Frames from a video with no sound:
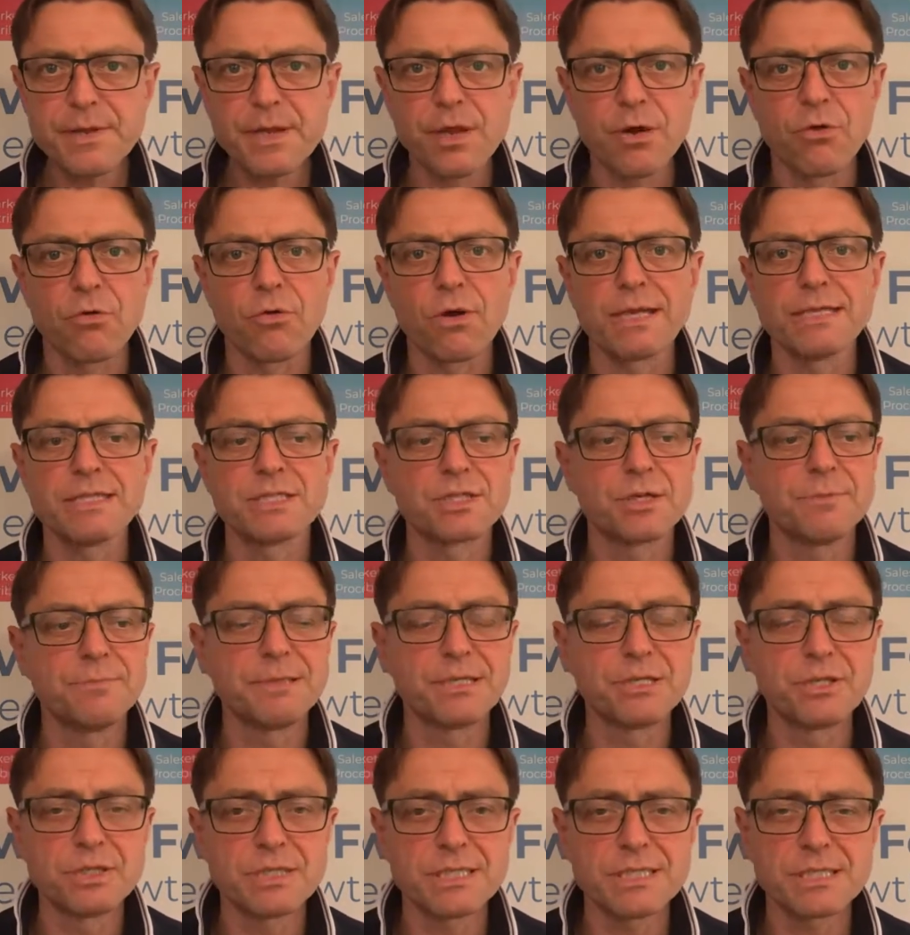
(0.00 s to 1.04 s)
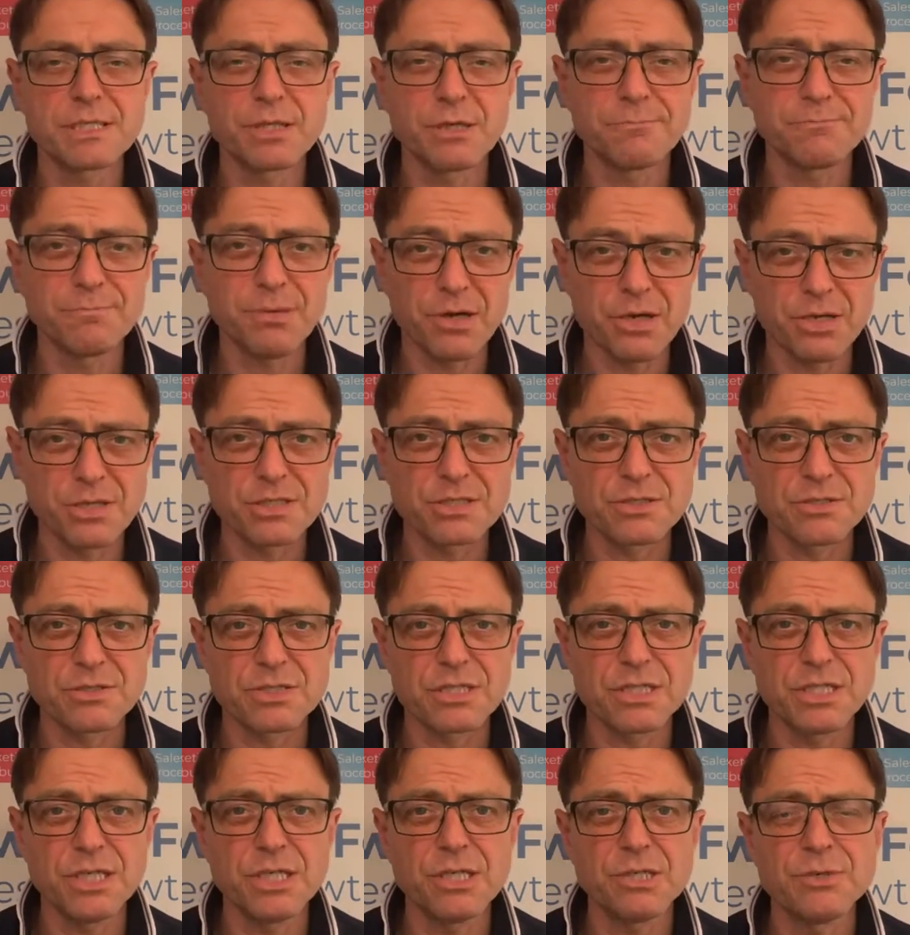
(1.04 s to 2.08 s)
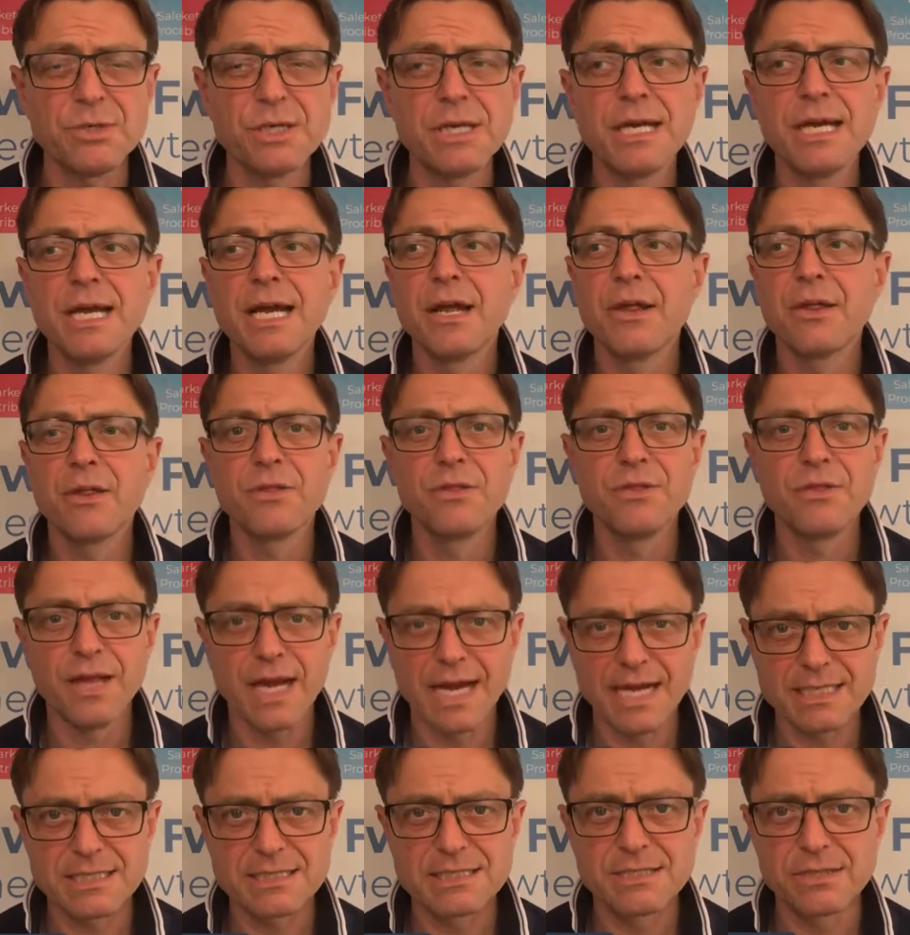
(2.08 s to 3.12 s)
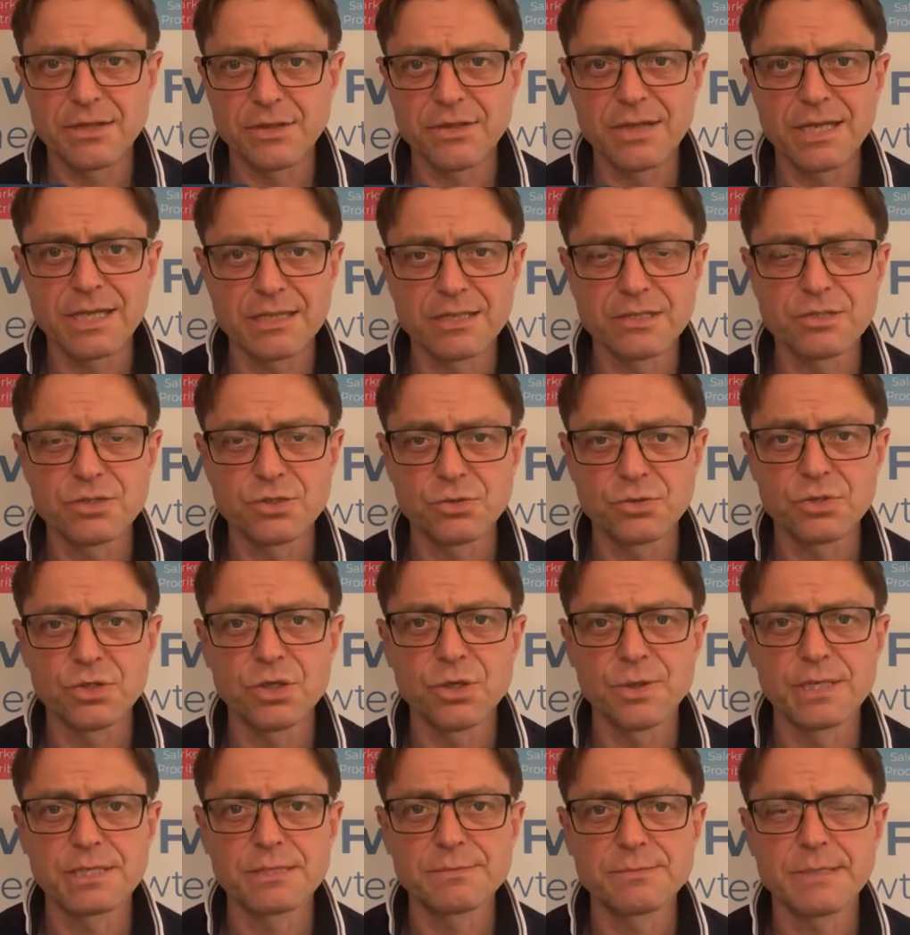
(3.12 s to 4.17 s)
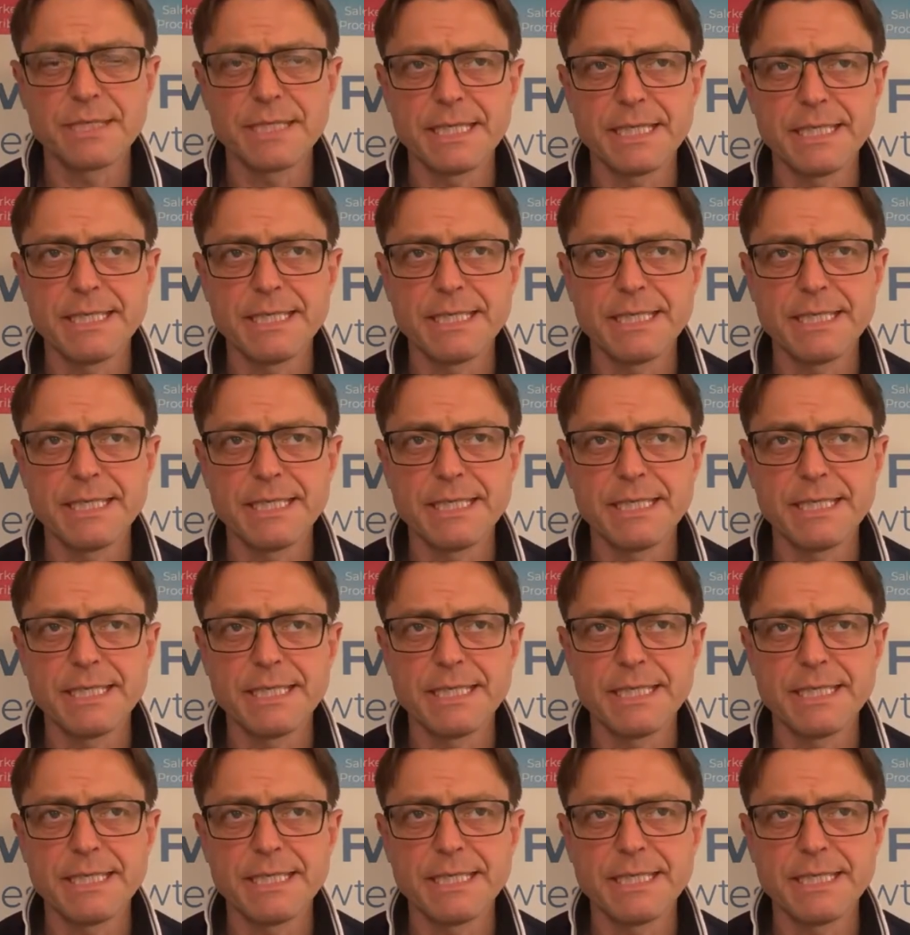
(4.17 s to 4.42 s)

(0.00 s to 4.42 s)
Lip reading: All right. So because it's so personal to you, that's the thing that's your USP.